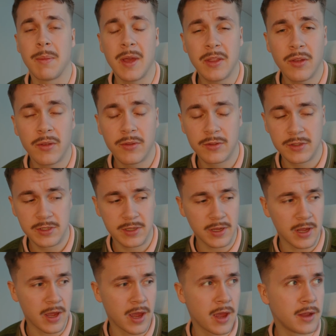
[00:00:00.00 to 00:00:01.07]
Methods
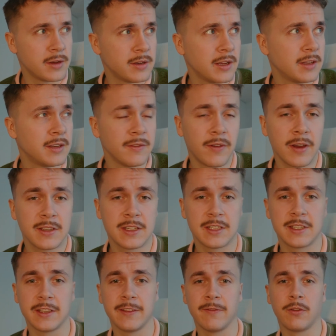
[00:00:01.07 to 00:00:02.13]
and
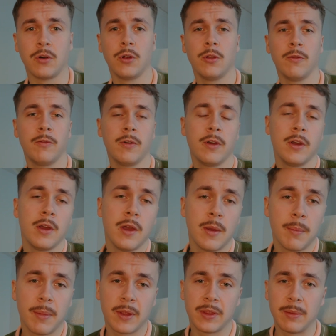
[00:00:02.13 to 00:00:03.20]
devices evolve
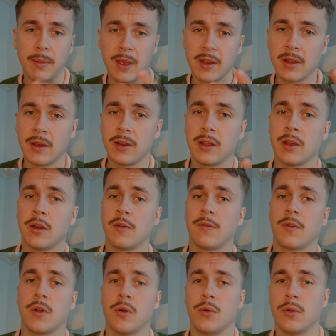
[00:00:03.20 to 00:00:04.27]
but the main idea
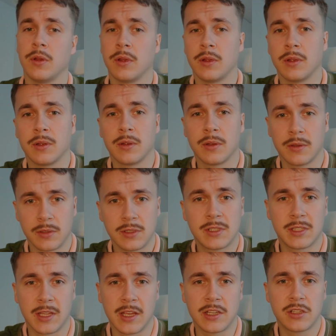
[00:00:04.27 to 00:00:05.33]
of coding
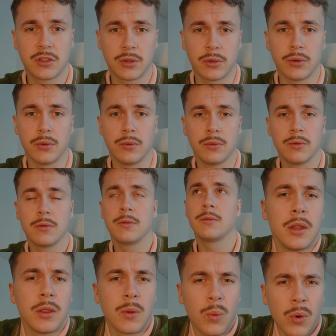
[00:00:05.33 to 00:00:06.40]
stays through.
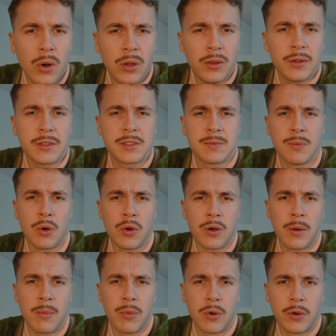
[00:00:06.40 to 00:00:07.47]
The world is
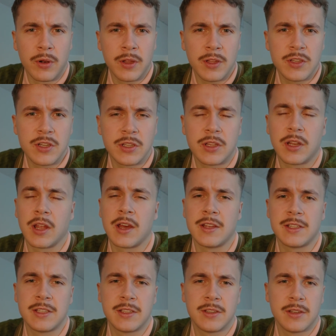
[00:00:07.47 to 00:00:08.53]
more and more
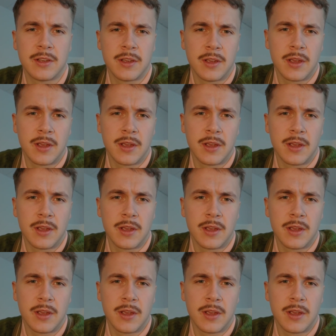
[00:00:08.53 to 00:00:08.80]
digitalized,